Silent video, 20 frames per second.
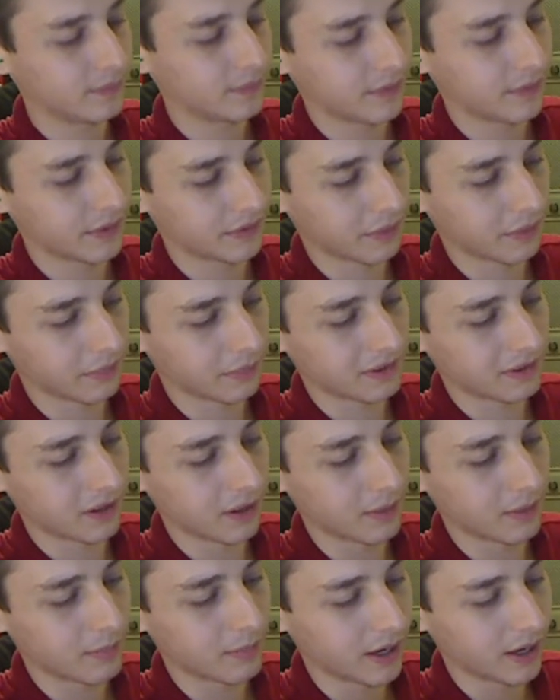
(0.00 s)
that's
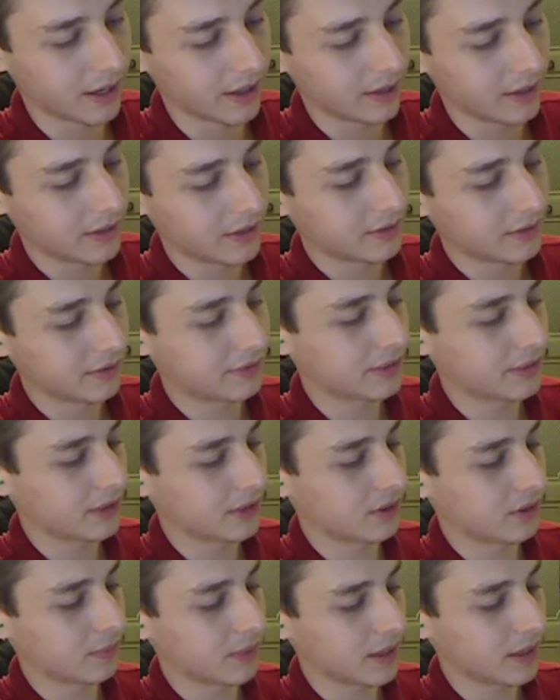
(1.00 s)
obscured by
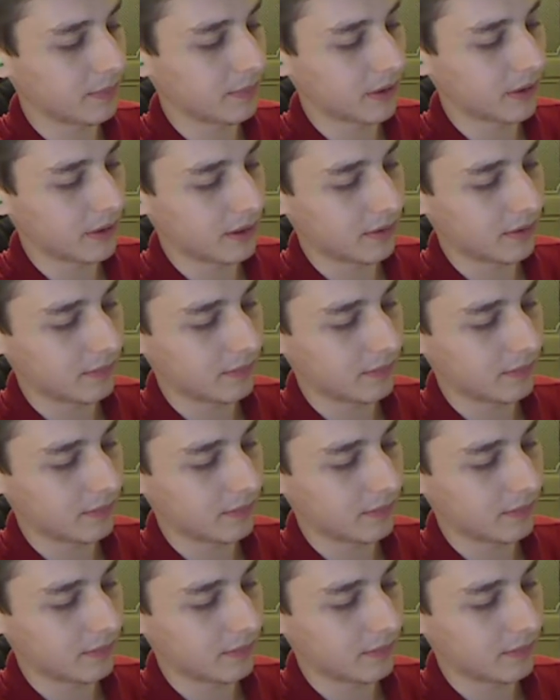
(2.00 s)
tissue paper.